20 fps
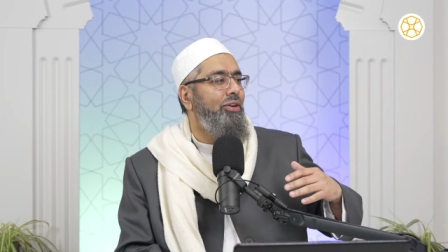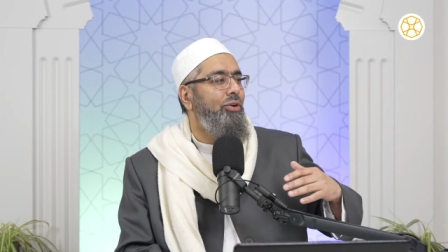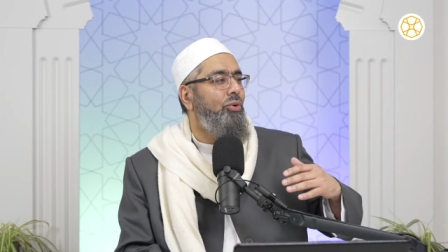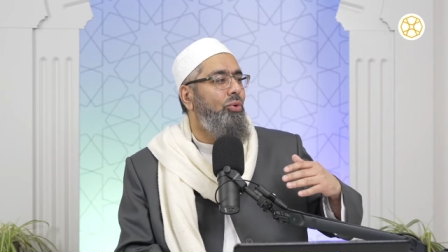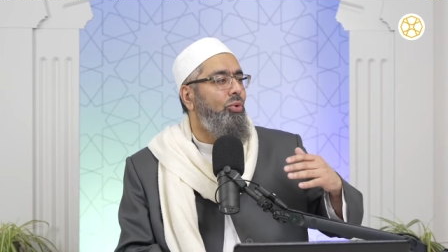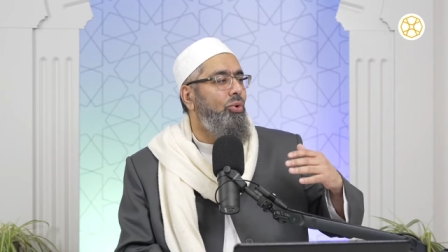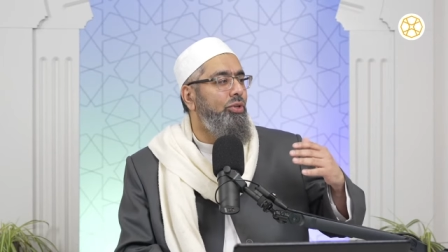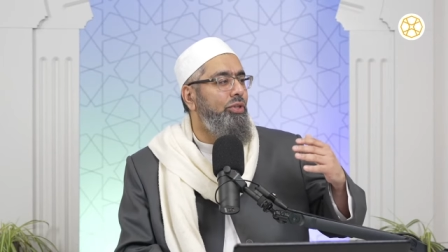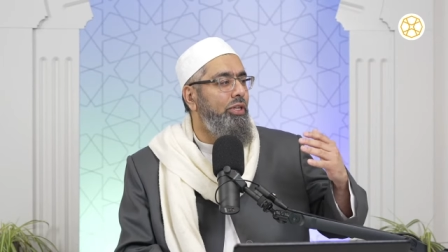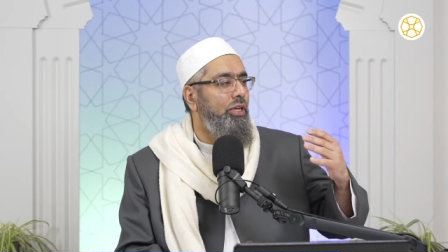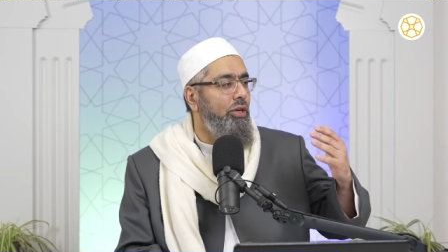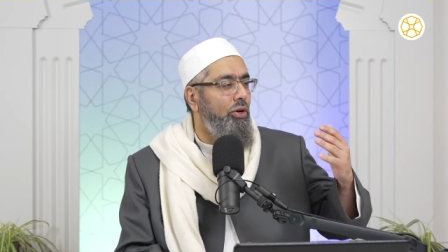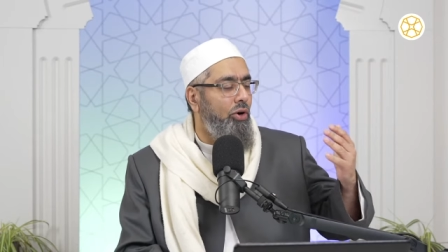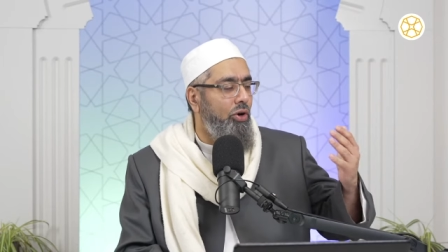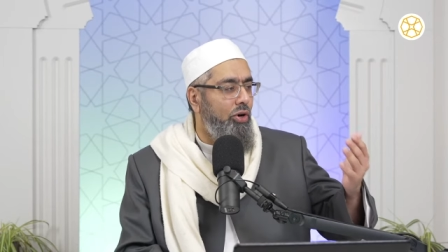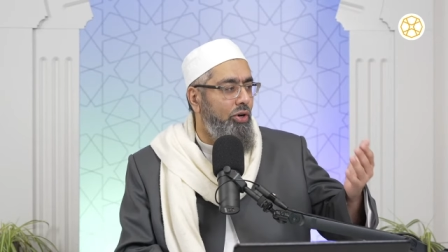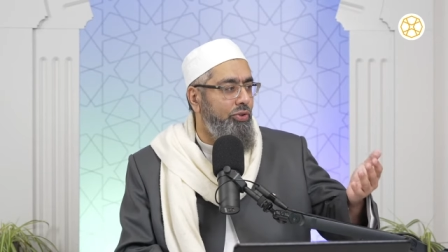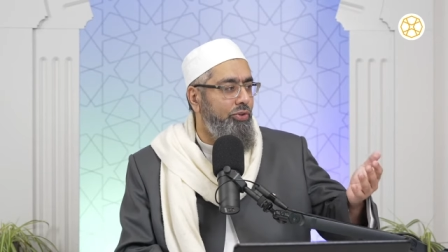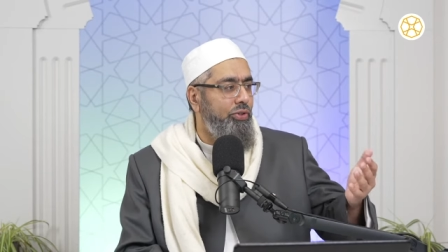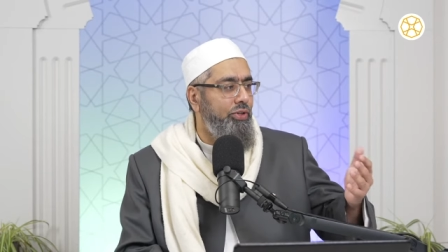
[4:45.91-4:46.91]
or the
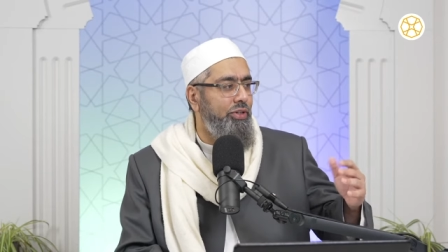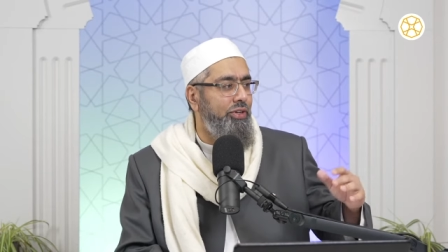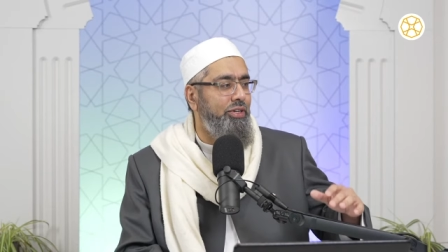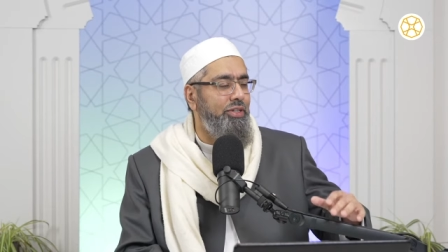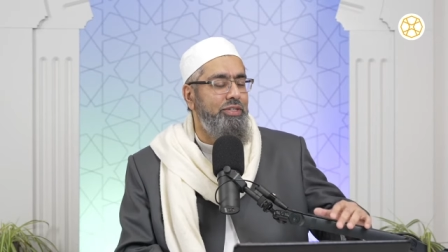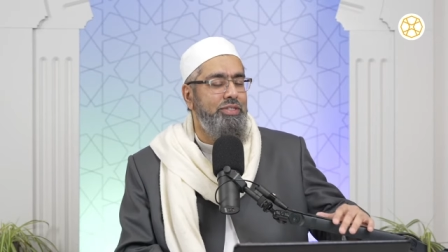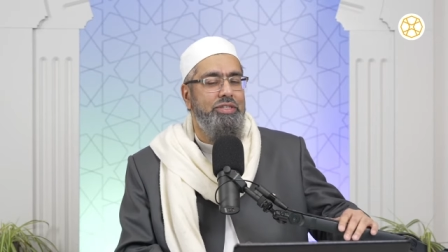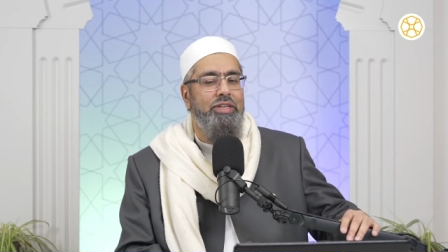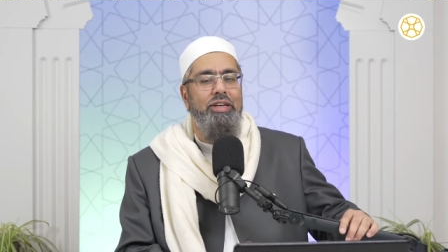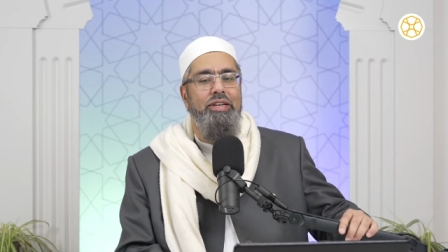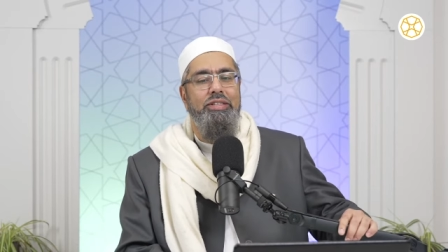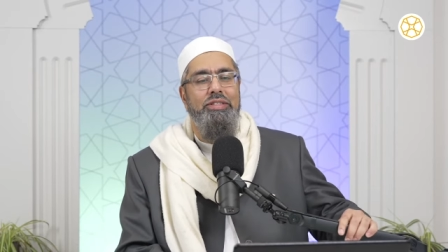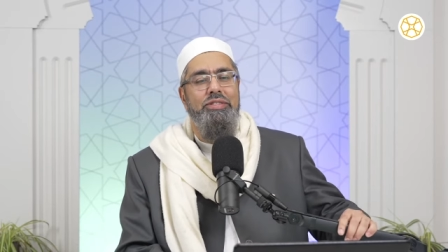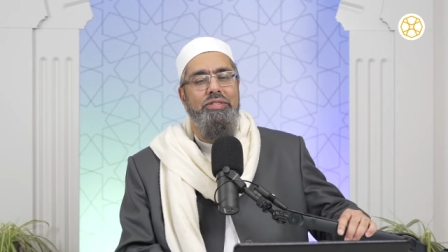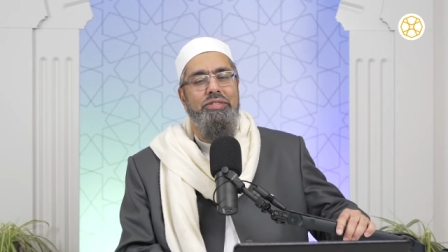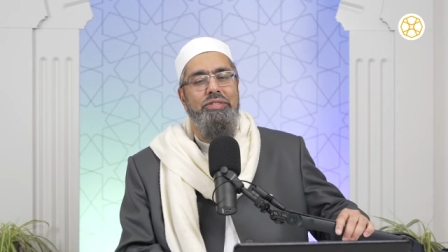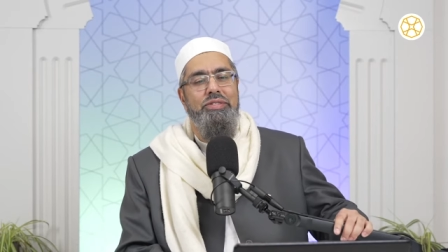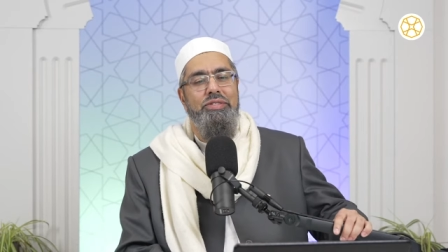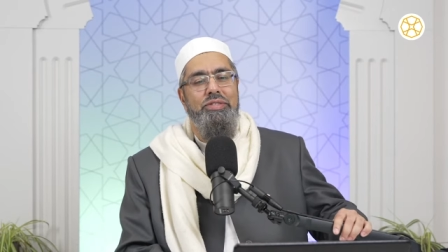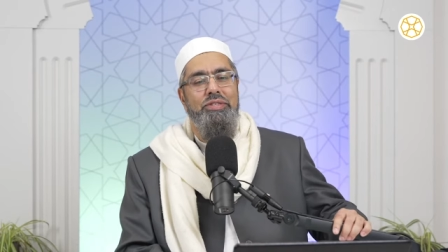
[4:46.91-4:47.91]
author
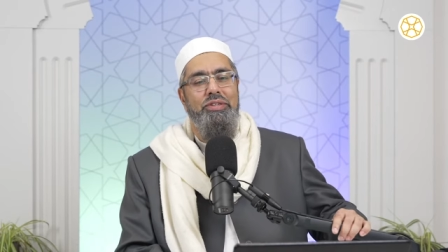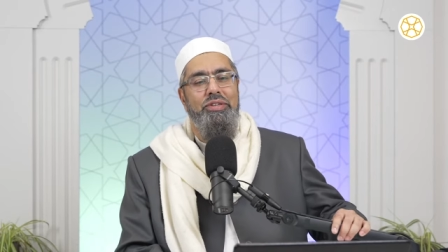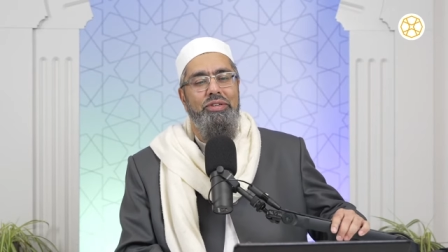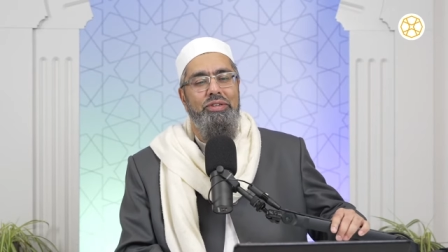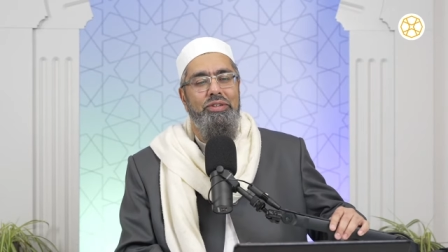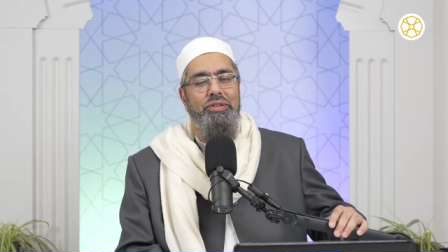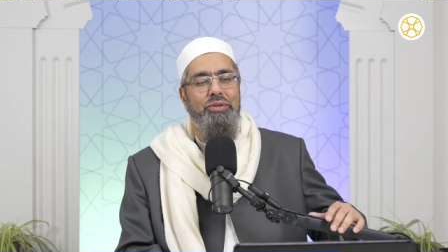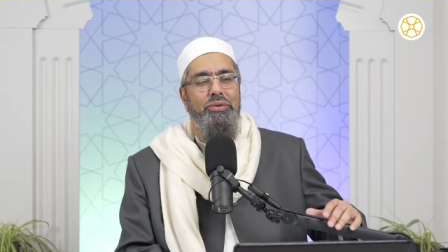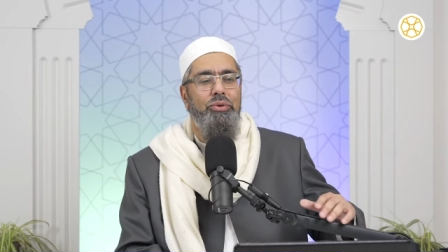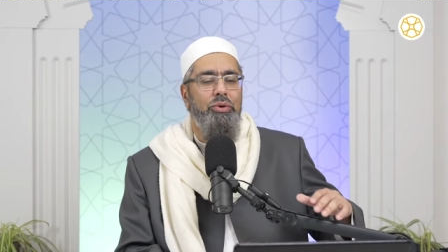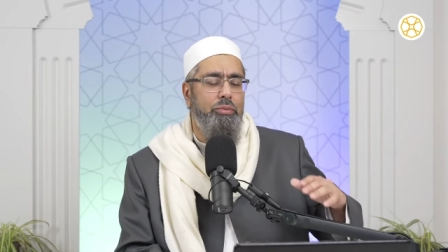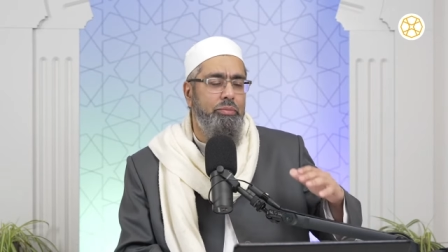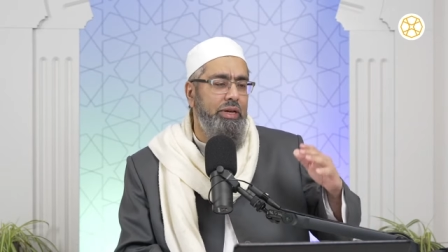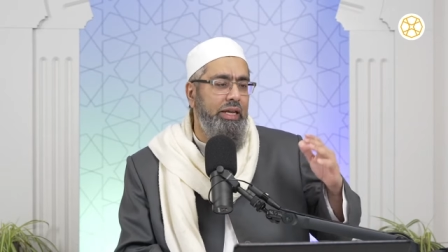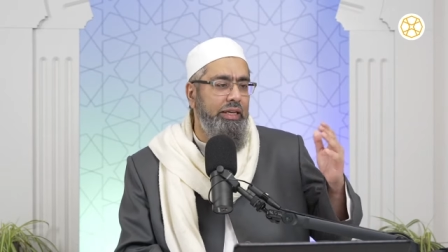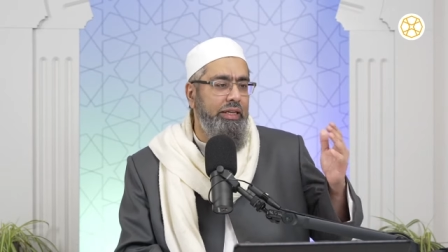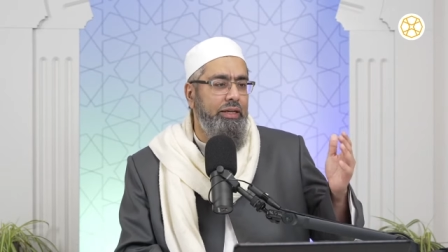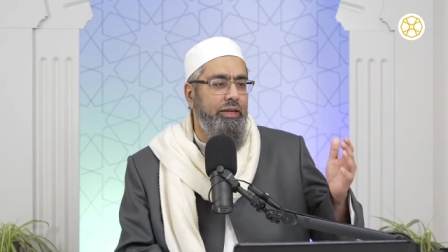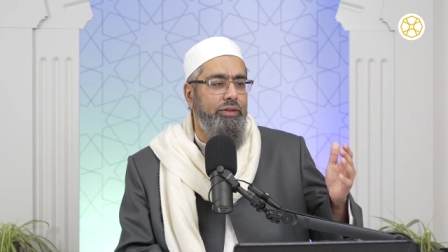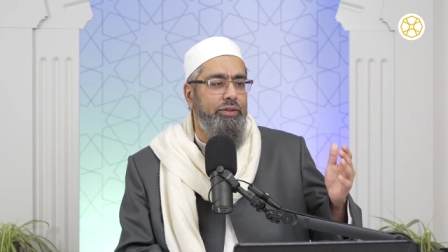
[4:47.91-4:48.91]
says, or
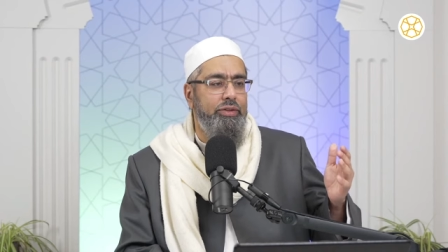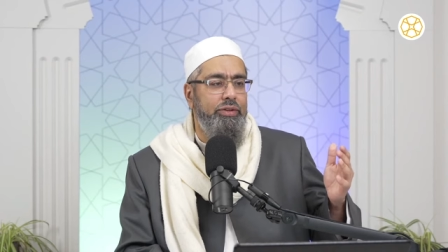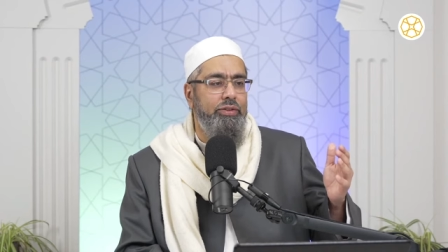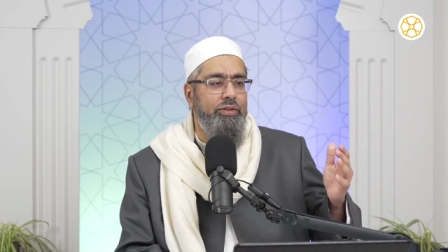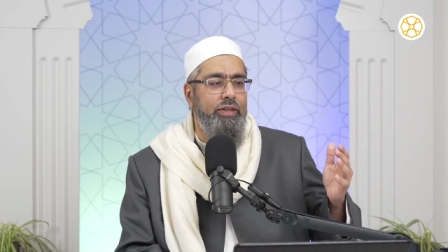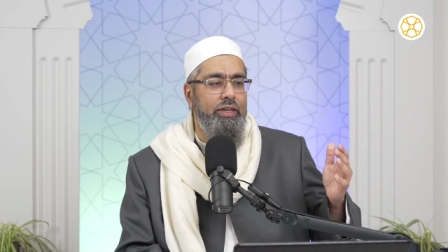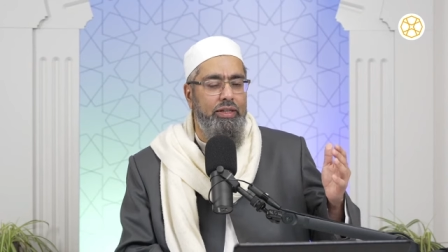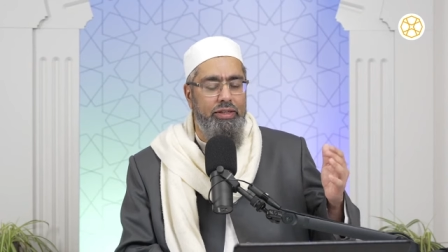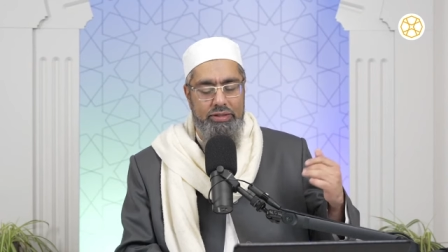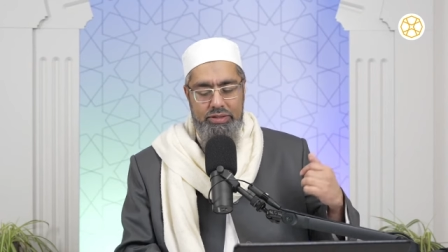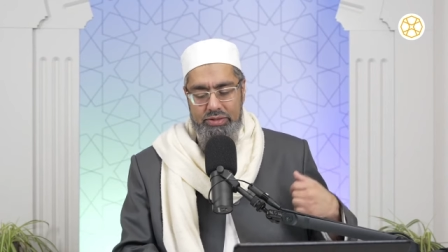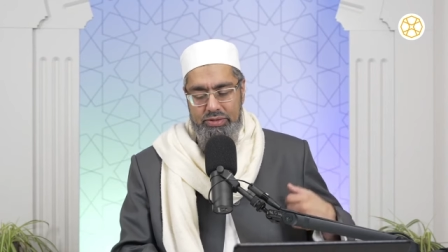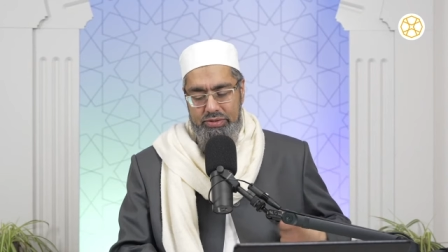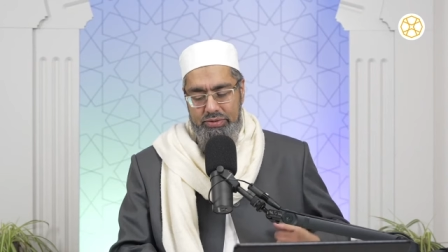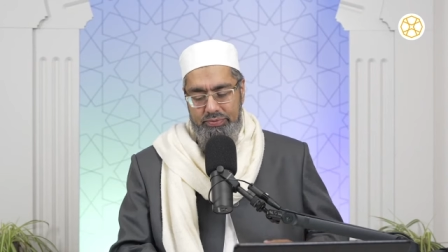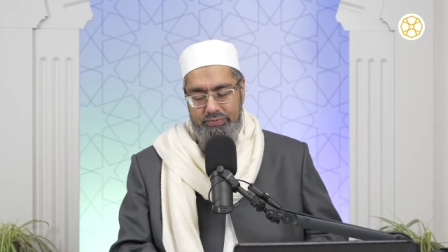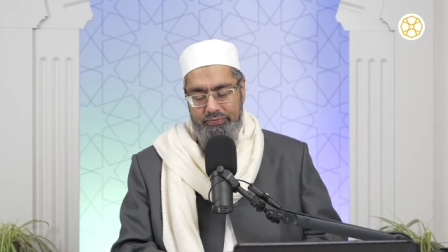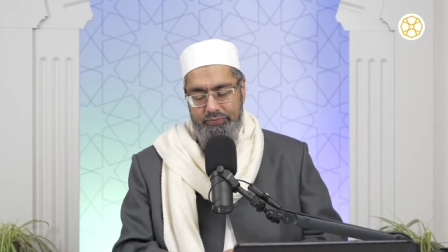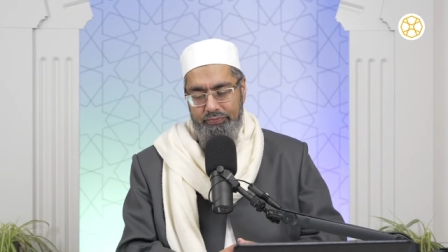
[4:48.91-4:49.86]
many other things.